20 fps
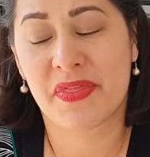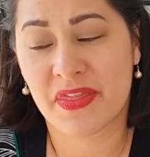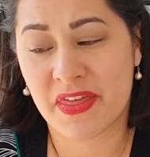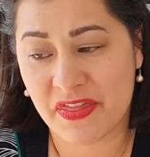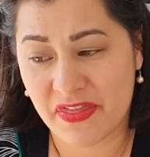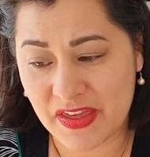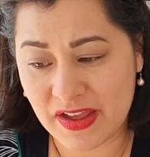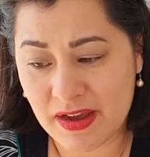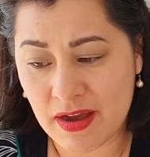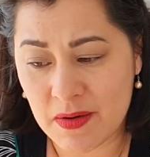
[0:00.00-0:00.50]
The
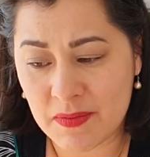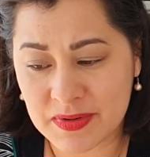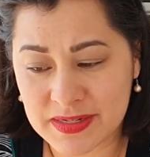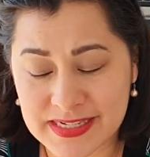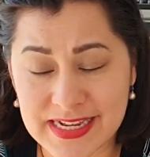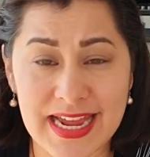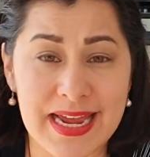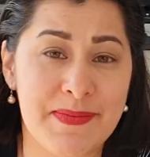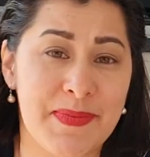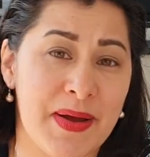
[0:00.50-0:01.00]
thing I will
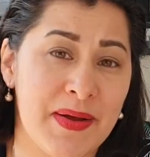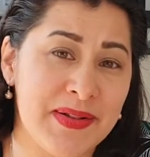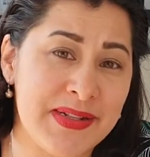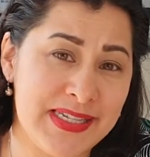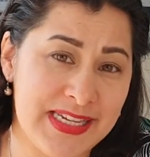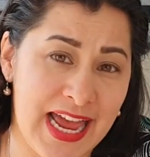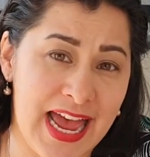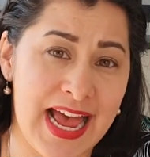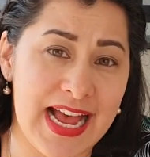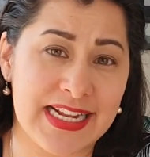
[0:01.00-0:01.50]
say about
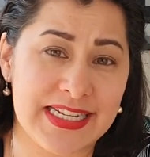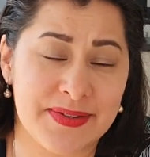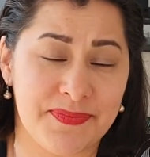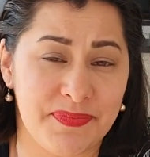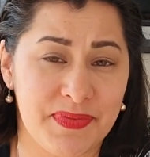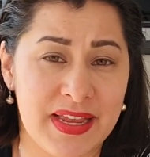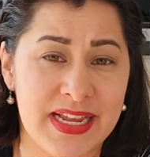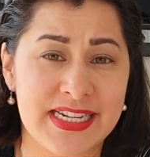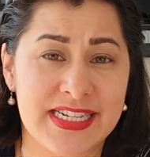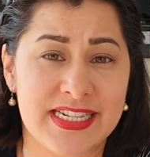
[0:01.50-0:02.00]

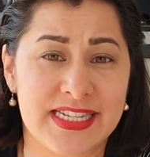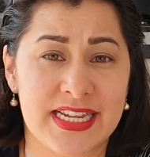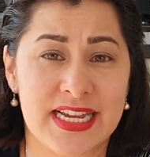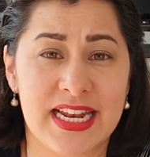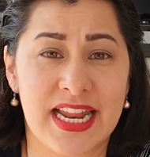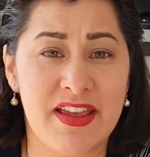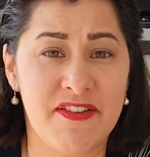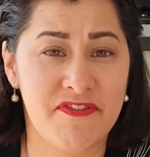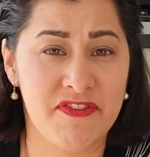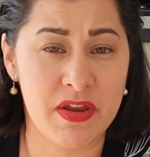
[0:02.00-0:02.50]
debt is
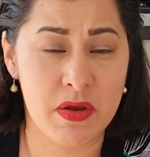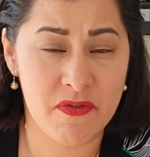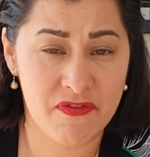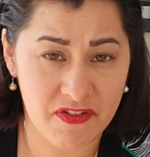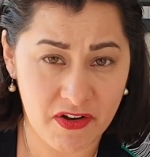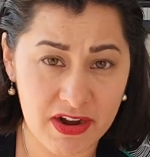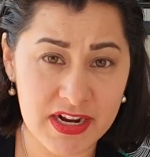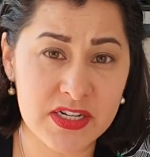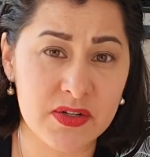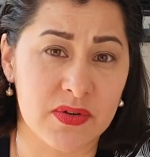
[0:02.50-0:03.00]
that if you
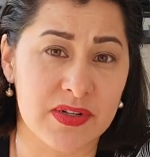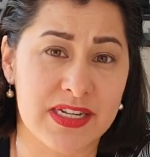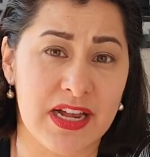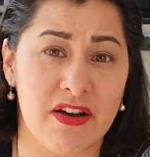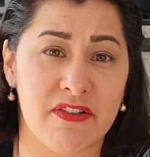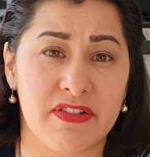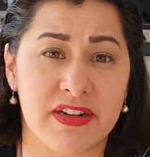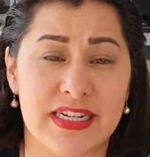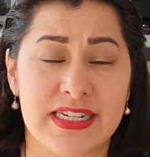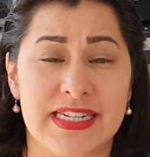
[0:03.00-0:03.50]
find
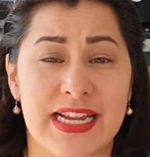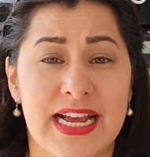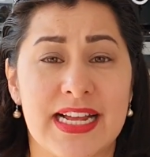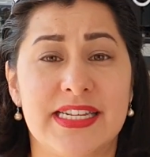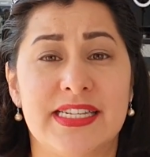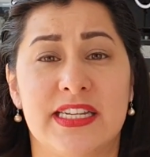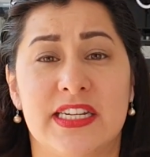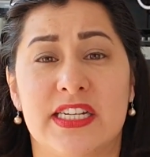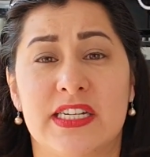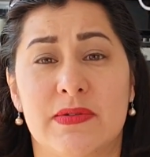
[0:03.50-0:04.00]
yourself in a debt
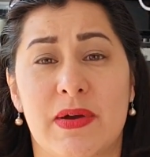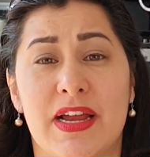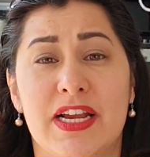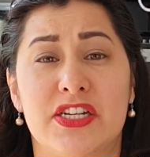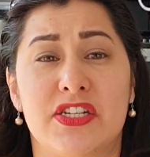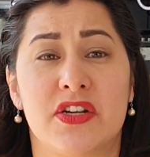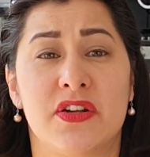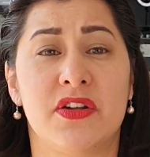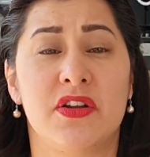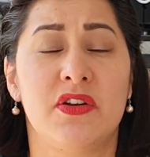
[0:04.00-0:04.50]

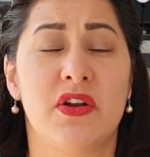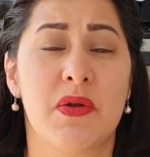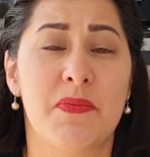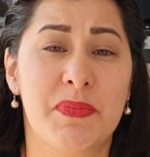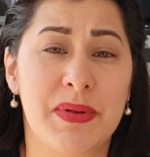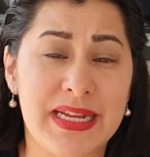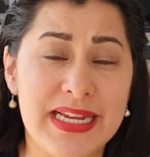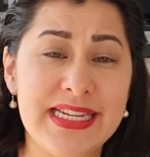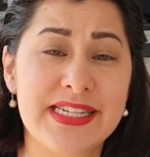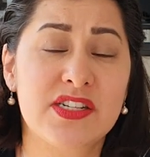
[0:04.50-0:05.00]
situation, you know,
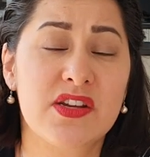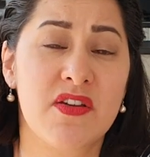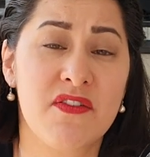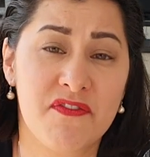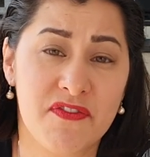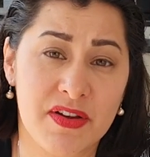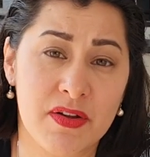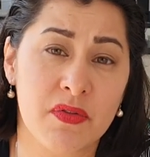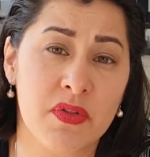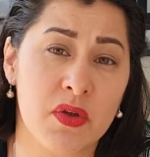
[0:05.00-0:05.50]
please don't
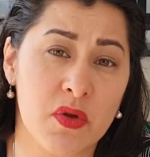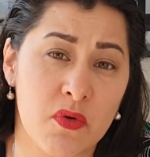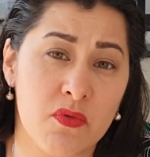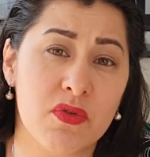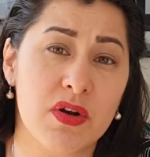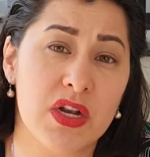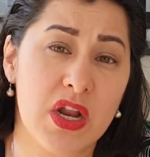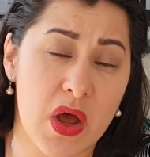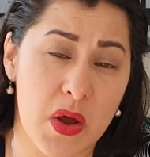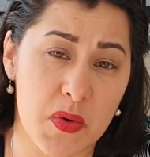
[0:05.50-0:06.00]
feel that you're
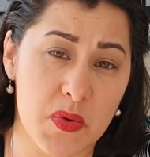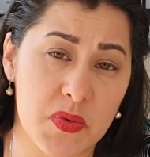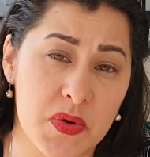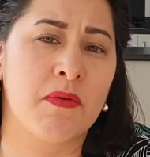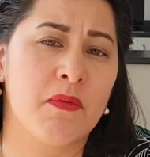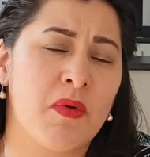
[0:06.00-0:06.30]
alone.